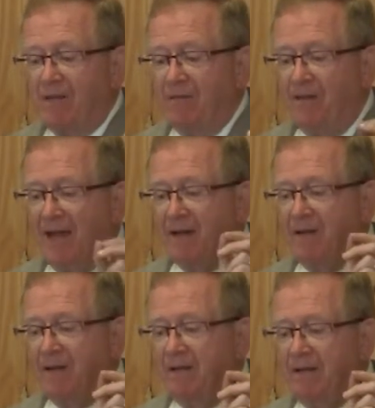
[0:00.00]
that
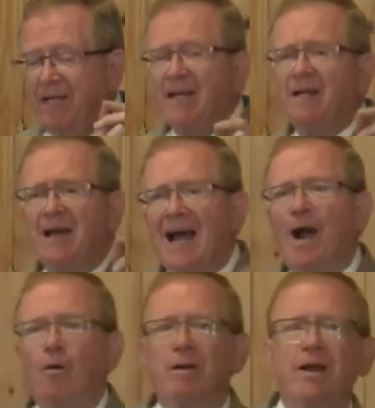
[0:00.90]
in
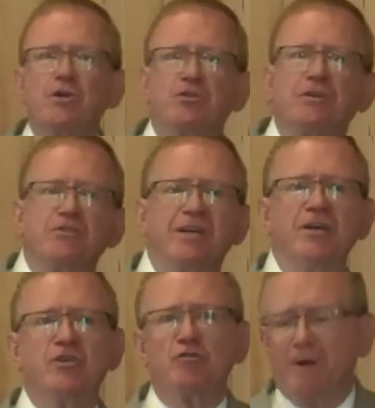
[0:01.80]
our nation's
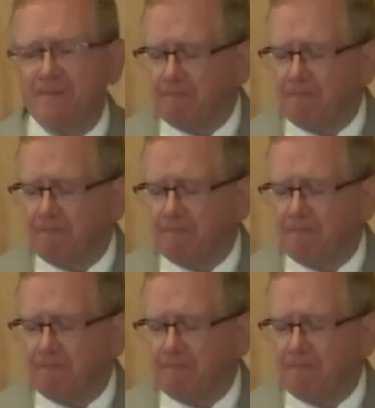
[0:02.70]
history,